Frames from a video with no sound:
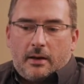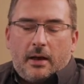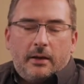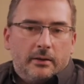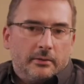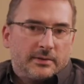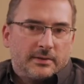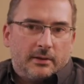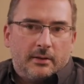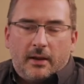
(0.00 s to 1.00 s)
I
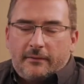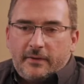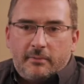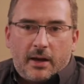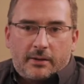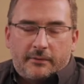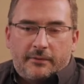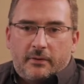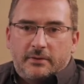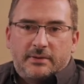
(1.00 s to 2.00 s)
use lovely
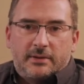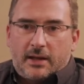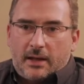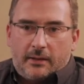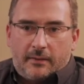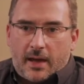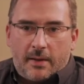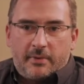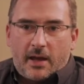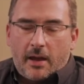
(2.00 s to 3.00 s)
microphones like the
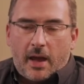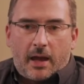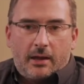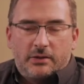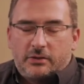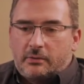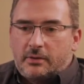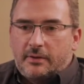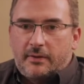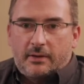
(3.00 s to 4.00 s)
MKH
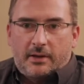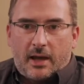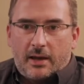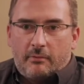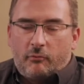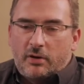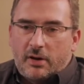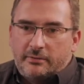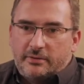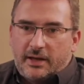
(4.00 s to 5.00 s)
or the
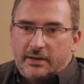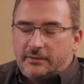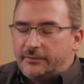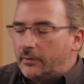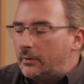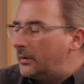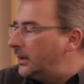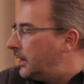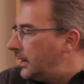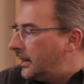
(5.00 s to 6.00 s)

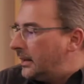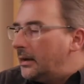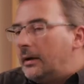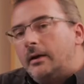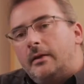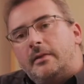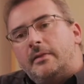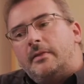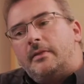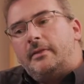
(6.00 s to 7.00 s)
KM184.
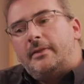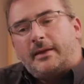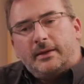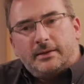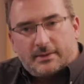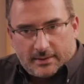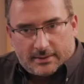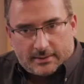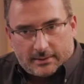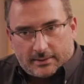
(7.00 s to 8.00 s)
They need a
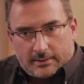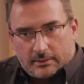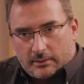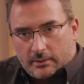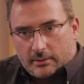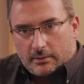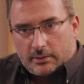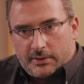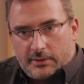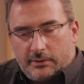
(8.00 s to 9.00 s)
distance
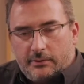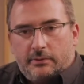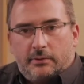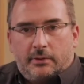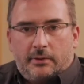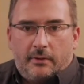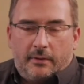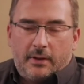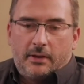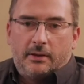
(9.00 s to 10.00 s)
to
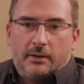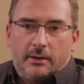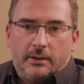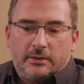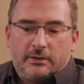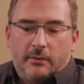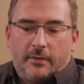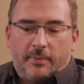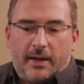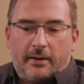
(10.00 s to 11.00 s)

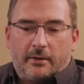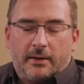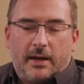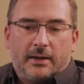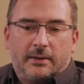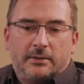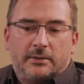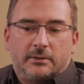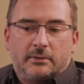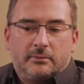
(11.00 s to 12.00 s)
the player,
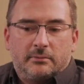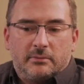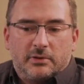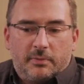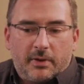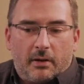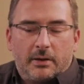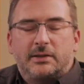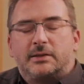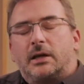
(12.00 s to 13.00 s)
and to be
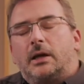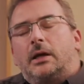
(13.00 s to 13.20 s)
honest,